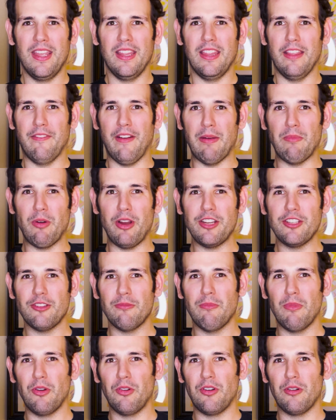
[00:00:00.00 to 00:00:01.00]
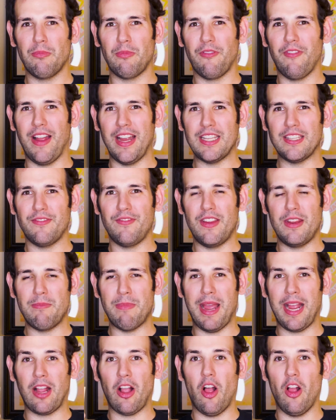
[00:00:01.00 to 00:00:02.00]
The vibration motor provides
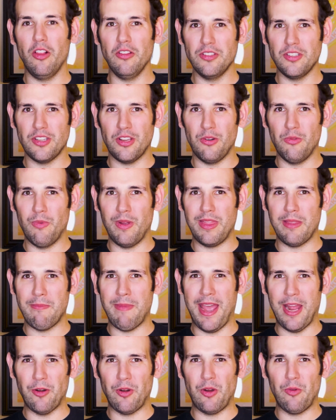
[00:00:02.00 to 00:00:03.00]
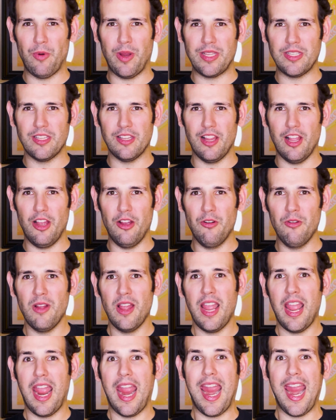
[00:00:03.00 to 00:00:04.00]
feedback also when the battery runs low,
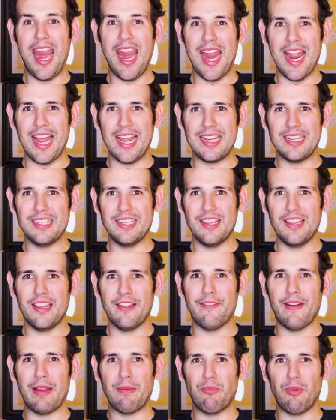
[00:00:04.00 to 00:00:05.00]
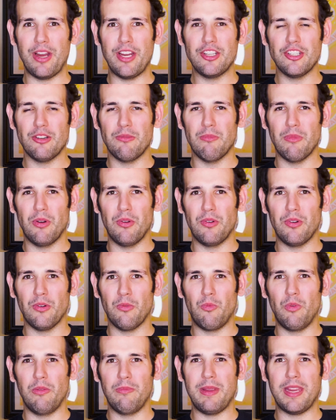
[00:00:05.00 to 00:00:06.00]
and the vibration motor
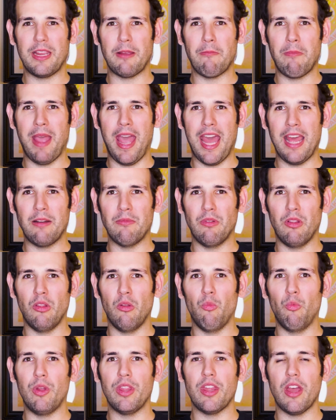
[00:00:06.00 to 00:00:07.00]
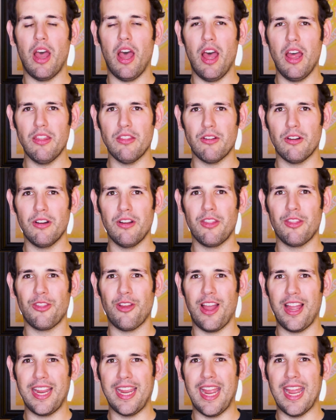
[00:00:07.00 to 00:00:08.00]
will be compatible with other
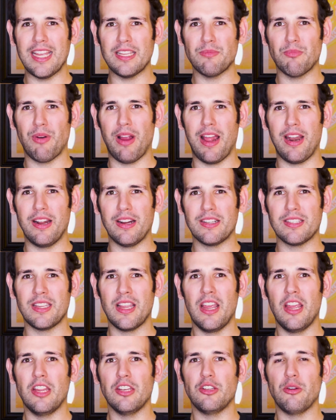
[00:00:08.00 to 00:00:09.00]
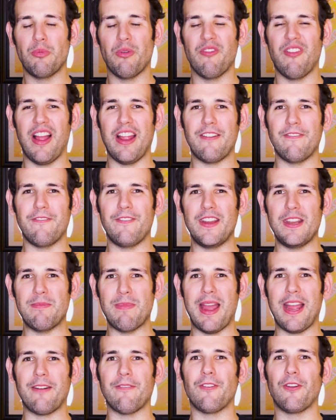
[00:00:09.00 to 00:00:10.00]
ThoughtCast products to provide
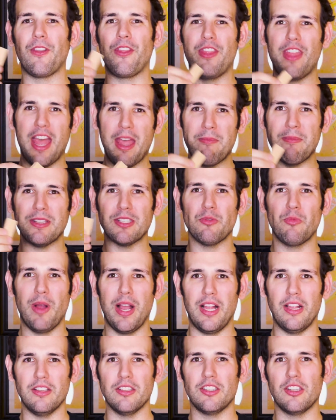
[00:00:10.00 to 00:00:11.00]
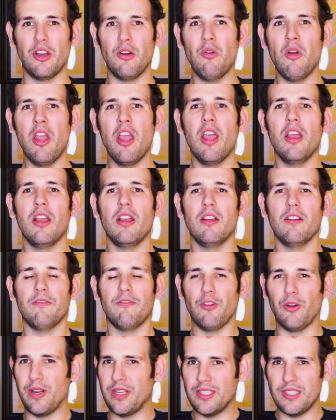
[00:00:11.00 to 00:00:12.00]
feedback for them as well. So
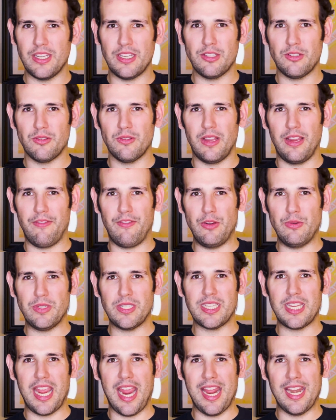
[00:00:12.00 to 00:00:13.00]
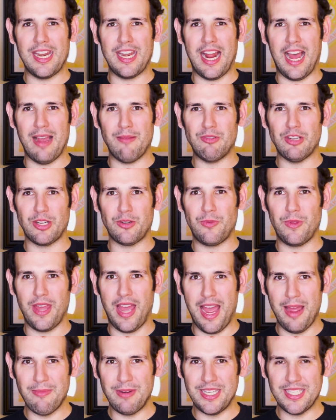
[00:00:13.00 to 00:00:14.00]
for instance, if you scan an object with
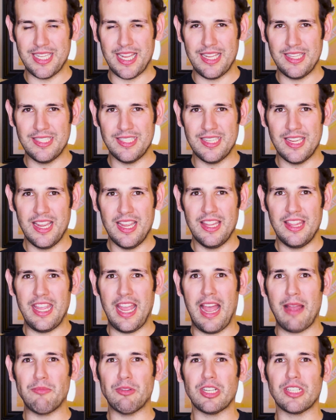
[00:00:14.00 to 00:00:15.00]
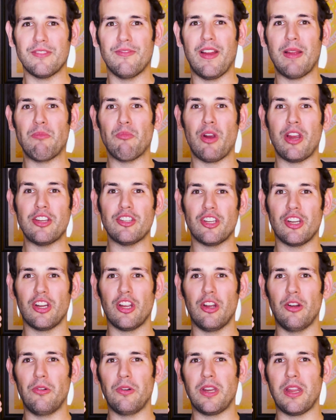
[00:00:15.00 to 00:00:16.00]
OmniSense, the object's vibration
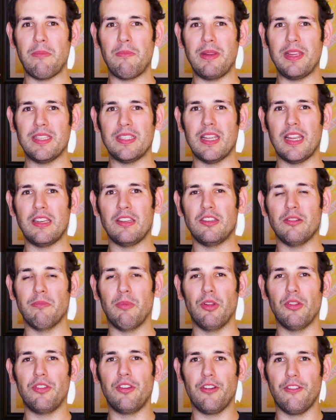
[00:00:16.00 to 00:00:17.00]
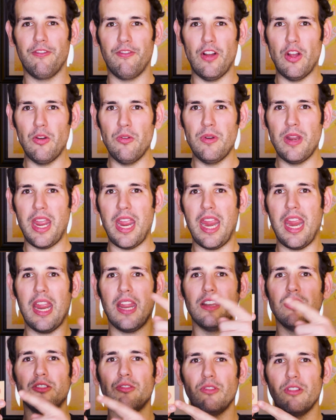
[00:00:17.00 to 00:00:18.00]
code can be sent to both your phone
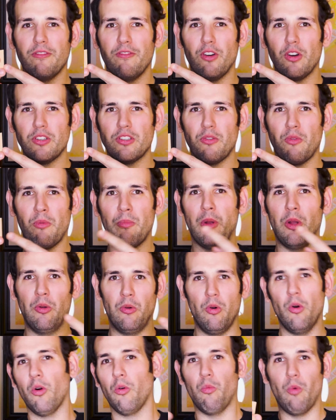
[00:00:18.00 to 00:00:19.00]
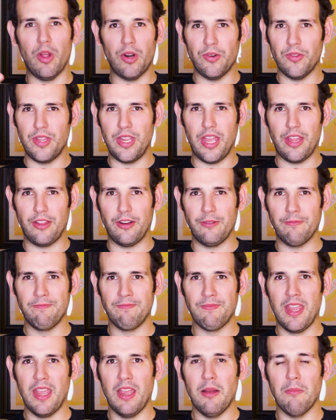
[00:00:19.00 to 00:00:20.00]
and to the Versa remote, or one or the other.
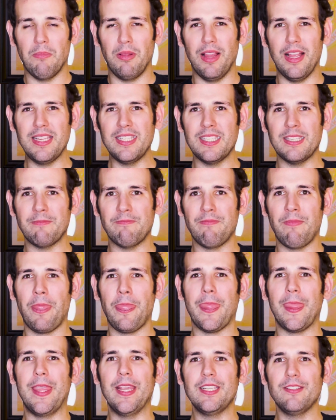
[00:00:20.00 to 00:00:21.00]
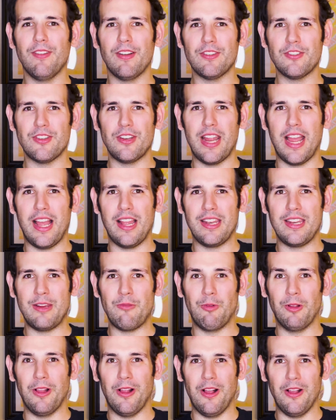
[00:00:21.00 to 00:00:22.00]
Plus, This functionality
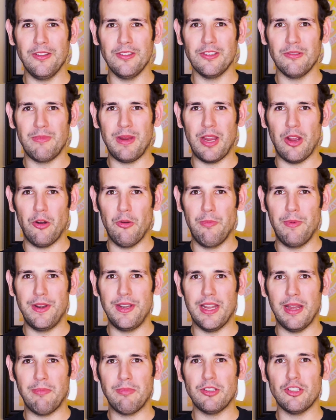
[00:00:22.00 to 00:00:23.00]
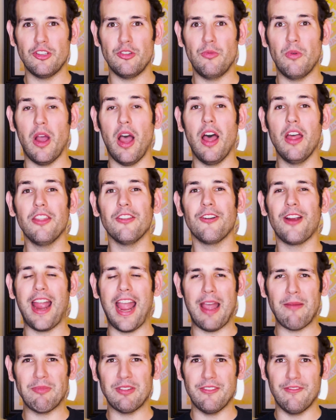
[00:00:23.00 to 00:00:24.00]
will also be opened up to other
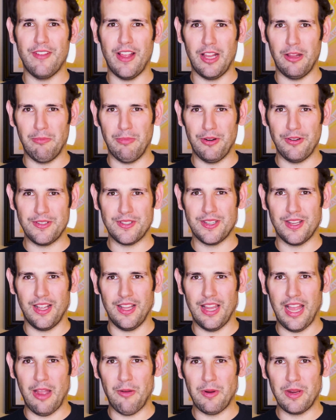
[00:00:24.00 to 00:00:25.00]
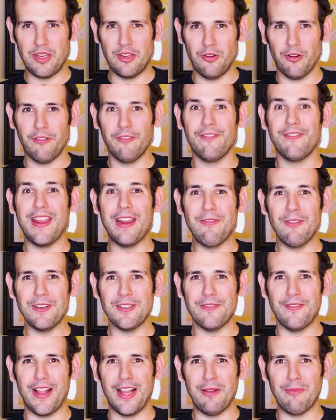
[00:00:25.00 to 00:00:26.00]
app developers, allowing your favorite
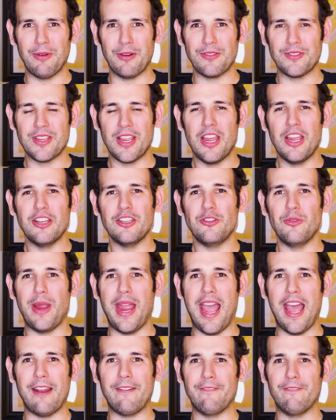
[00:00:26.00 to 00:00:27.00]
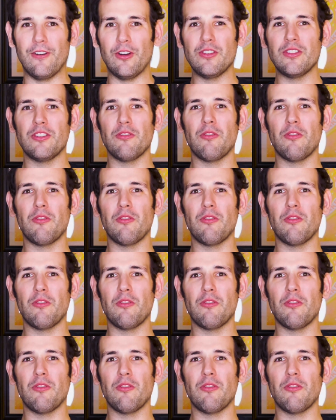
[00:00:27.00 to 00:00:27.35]
developers to add Versa